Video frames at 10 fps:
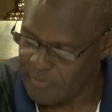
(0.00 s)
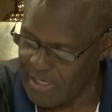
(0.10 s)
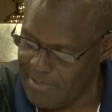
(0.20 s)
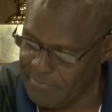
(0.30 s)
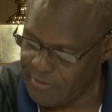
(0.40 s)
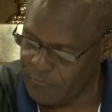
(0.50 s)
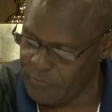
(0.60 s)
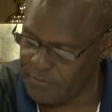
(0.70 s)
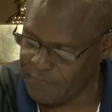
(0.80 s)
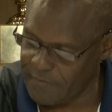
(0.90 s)
I met
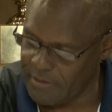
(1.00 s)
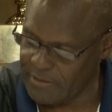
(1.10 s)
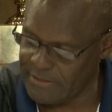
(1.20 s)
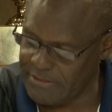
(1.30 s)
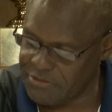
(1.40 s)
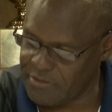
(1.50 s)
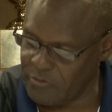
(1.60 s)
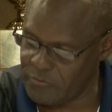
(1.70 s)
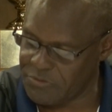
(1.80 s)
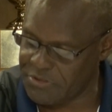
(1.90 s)
with each
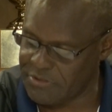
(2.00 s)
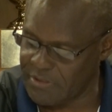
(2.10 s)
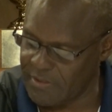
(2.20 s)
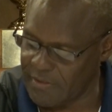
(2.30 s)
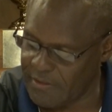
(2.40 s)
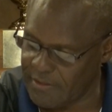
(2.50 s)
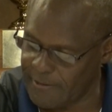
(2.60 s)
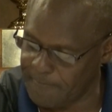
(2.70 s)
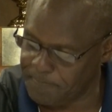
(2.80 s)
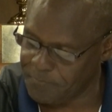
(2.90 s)
coach
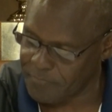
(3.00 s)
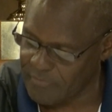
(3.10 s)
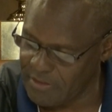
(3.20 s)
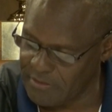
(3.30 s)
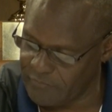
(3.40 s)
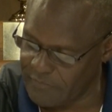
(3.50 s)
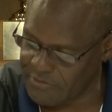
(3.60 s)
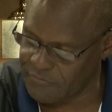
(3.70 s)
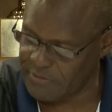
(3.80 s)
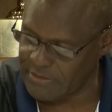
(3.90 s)

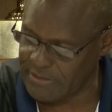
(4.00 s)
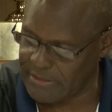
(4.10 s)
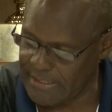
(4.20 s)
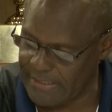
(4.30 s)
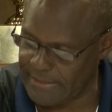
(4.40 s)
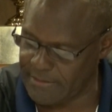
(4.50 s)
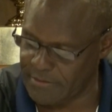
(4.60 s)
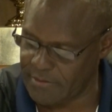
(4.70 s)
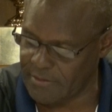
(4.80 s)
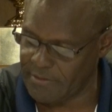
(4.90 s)
individually, and
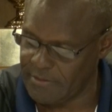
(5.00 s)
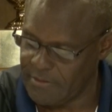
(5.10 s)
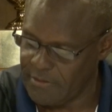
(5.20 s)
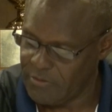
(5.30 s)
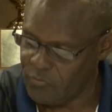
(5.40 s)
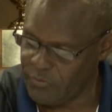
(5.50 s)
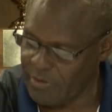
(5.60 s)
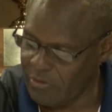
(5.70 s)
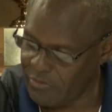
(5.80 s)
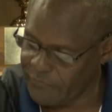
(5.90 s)

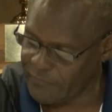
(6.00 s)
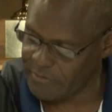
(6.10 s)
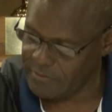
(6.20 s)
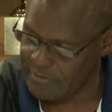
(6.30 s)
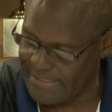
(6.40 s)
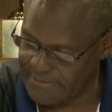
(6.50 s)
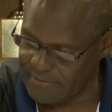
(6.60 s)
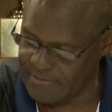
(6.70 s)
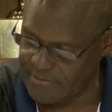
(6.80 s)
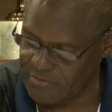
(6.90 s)
we all feel like
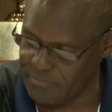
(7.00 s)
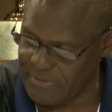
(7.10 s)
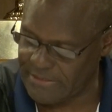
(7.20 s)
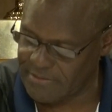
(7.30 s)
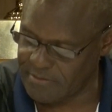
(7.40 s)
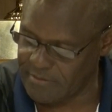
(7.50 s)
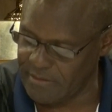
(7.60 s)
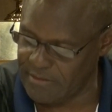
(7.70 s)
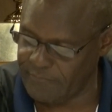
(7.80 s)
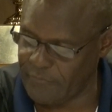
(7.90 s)
this is the best
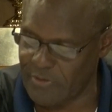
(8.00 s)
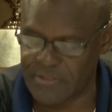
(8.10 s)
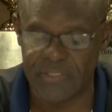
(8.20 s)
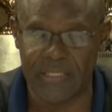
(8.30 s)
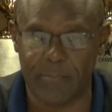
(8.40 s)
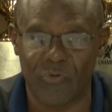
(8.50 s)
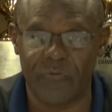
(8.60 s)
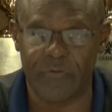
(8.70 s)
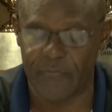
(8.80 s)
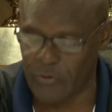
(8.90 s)
thing for our team
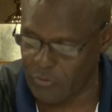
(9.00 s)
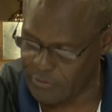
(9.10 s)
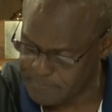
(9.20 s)
moving forward.